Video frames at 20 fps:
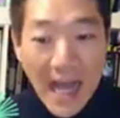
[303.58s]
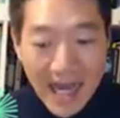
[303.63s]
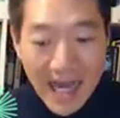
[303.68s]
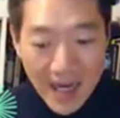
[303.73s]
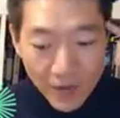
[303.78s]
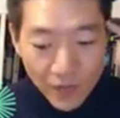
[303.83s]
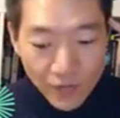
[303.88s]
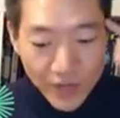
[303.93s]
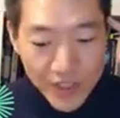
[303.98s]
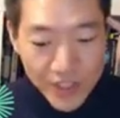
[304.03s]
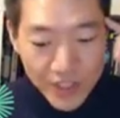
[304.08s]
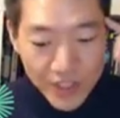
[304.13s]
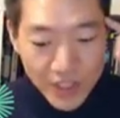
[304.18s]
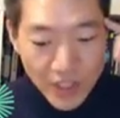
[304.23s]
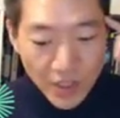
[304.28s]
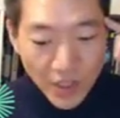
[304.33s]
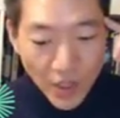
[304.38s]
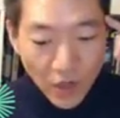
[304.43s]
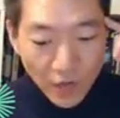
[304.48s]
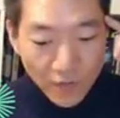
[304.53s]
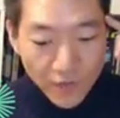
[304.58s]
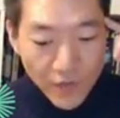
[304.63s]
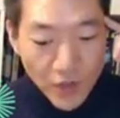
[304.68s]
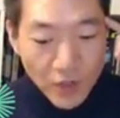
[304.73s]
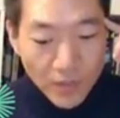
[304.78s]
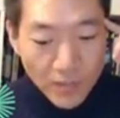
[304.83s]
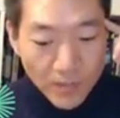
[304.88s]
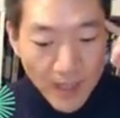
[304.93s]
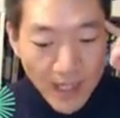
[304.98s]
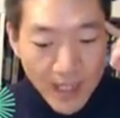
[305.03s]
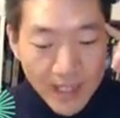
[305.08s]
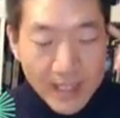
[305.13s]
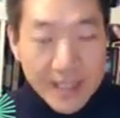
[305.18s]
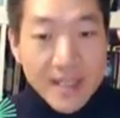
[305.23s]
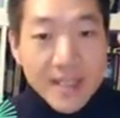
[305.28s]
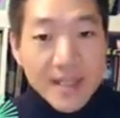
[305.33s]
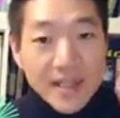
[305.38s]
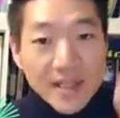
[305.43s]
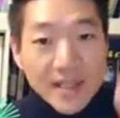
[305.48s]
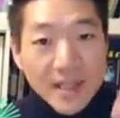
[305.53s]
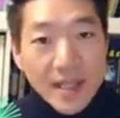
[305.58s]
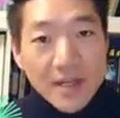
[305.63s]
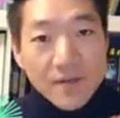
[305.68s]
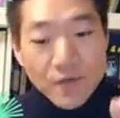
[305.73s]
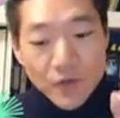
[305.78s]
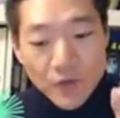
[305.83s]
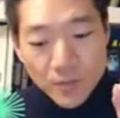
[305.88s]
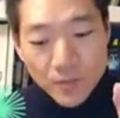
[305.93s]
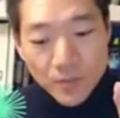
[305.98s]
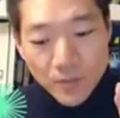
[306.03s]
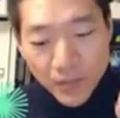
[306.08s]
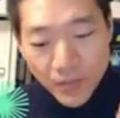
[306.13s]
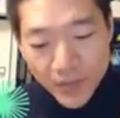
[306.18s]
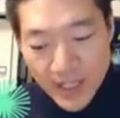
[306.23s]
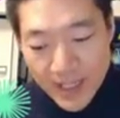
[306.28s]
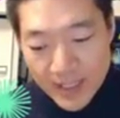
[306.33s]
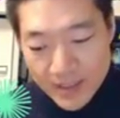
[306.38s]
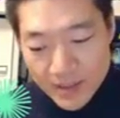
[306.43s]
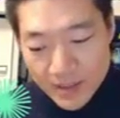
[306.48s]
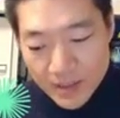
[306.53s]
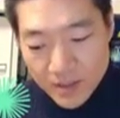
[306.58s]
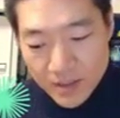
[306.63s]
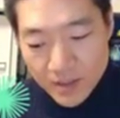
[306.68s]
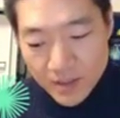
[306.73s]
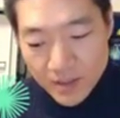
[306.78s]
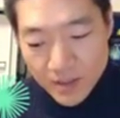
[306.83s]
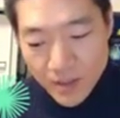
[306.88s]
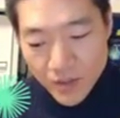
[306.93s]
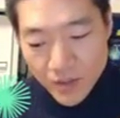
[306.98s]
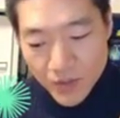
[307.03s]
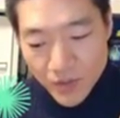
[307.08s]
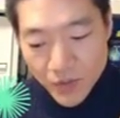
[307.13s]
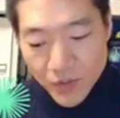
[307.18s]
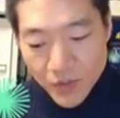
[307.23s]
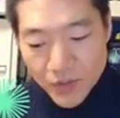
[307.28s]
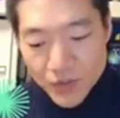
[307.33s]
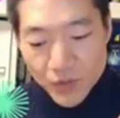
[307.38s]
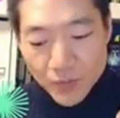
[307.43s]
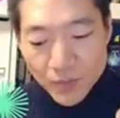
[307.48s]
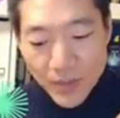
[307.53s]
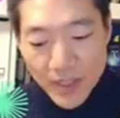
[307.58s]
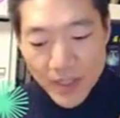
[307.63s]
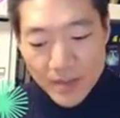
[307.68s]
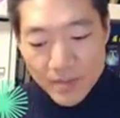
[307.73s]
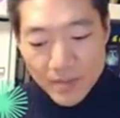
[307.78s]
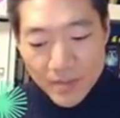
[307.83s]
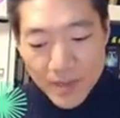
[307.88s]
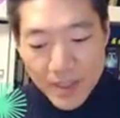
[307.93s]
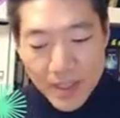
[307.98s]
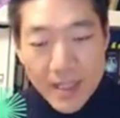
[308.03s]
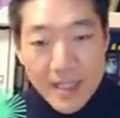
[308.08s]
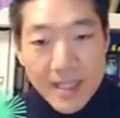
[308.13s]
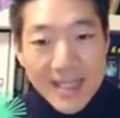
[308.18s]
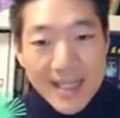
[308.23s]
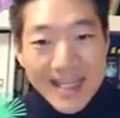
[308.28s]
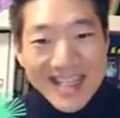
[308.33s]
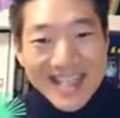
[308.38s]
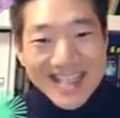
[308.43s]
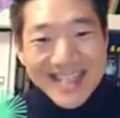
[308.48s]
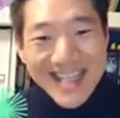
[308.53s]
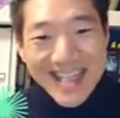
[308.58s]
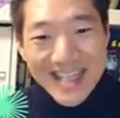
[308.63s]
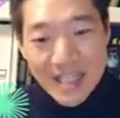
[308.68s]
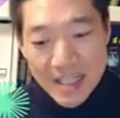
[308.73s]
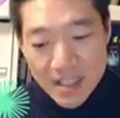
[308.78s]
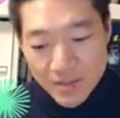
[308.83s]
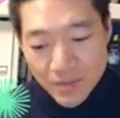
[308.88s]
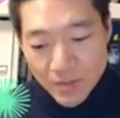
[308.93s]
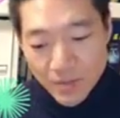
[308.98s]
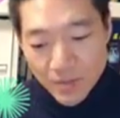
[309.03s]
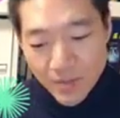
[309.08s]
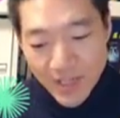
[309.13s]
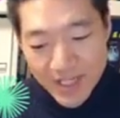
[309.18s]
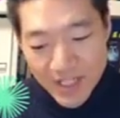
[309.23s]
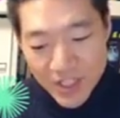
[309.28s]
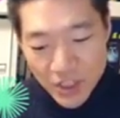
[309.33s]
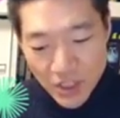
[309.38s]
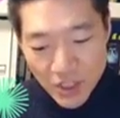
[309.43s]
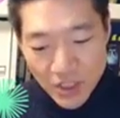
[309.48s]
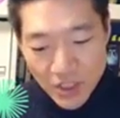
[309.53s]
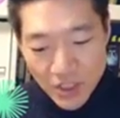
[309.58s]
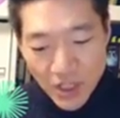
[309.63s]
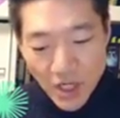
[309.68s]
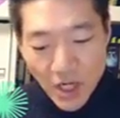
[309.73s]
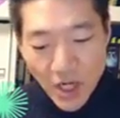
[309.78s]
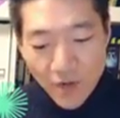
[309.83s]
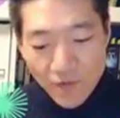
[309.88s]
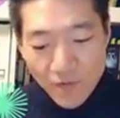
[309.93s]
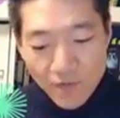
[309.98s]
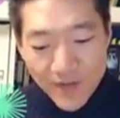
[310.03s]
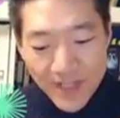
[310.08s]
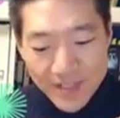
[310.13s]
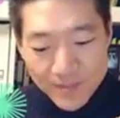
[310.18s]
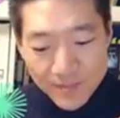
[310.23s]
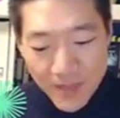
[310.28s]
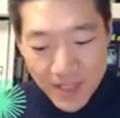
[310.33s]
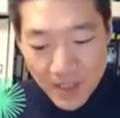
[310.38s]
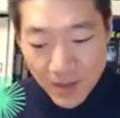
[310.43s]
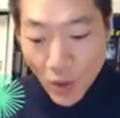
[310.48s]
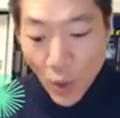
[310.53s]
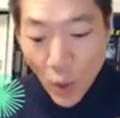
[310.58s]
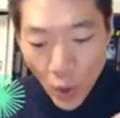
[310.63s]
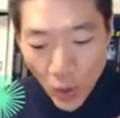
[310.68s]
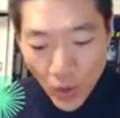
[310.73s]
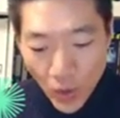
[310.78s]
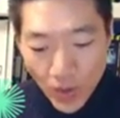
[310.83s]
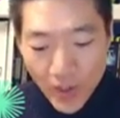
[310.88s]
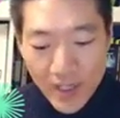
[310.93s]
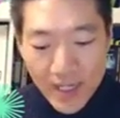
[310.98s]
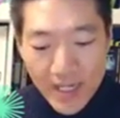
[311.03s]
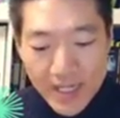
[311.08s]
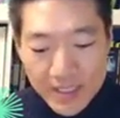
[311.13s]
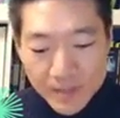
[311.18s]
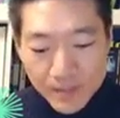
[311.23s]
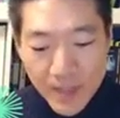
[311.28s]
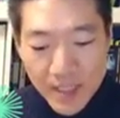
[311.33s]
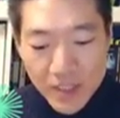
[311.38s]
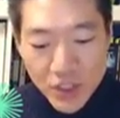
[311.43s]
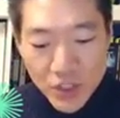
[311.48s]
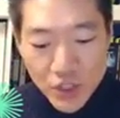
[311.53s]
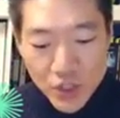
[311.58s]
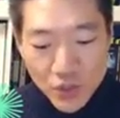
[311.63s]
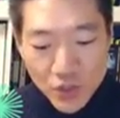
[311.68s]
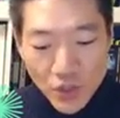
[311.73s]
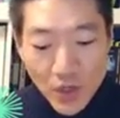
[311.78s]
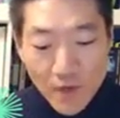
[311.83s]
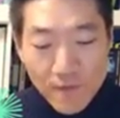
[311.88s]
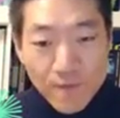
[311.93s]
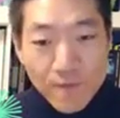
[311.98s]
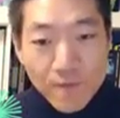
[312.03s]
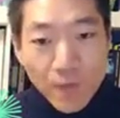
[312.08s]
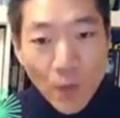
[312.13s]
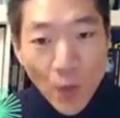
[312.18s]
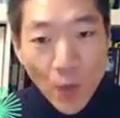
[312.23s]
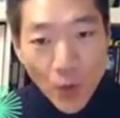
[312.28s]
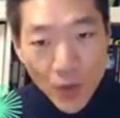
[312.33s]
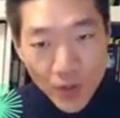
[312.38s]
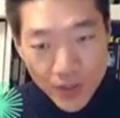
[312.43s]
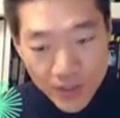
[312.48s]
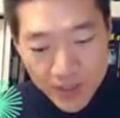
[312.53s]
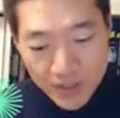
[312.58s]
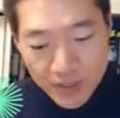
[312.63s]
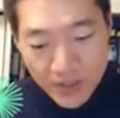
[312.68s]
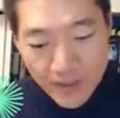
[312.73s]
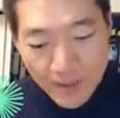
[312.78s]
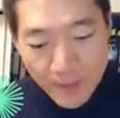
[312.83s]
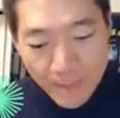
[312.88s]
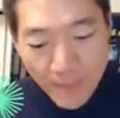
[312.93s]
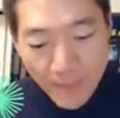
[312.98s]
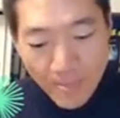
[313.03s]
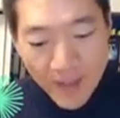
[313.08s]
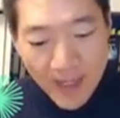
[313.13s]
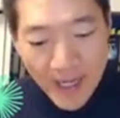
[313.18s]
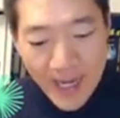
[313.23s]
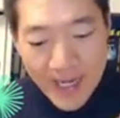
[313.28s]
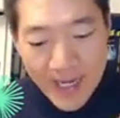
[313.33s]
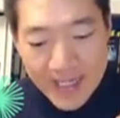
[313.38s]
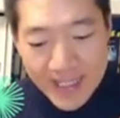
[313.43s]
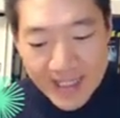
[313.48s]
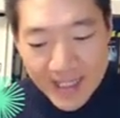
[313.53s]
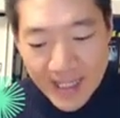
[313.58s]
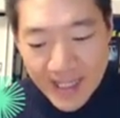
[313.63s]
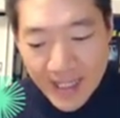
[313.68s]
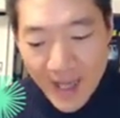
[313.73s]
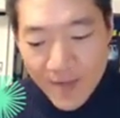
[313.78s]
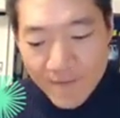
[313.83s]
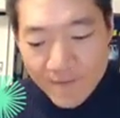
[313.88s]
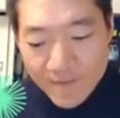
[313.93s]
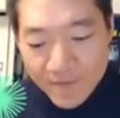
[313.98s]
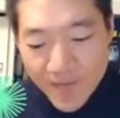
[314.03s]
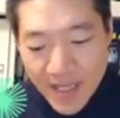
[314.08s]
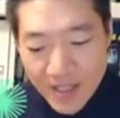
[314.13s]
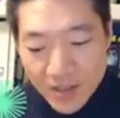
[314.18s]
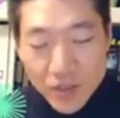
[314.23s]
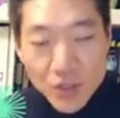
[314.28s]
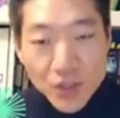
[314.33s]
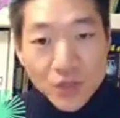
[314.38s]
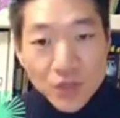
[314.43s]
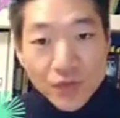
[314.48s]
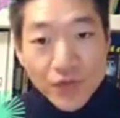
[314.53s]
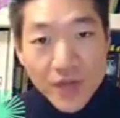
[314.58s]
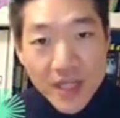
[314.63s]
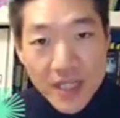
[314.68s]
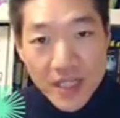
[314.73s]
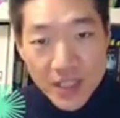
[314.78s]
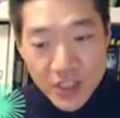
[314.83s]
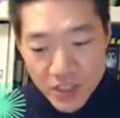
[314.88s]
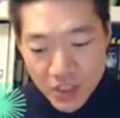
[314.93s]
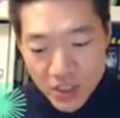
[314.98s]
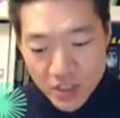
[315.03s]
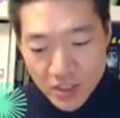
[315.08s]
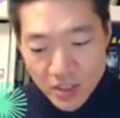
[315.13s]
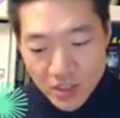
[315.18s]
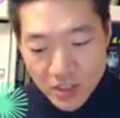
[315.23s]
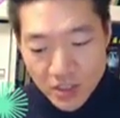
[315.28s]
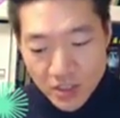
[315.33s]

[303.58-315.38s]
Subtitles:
outreaching of your mind in thankful praise to the Supreme is a liberation of expenditure of force, and it cannot fail to reach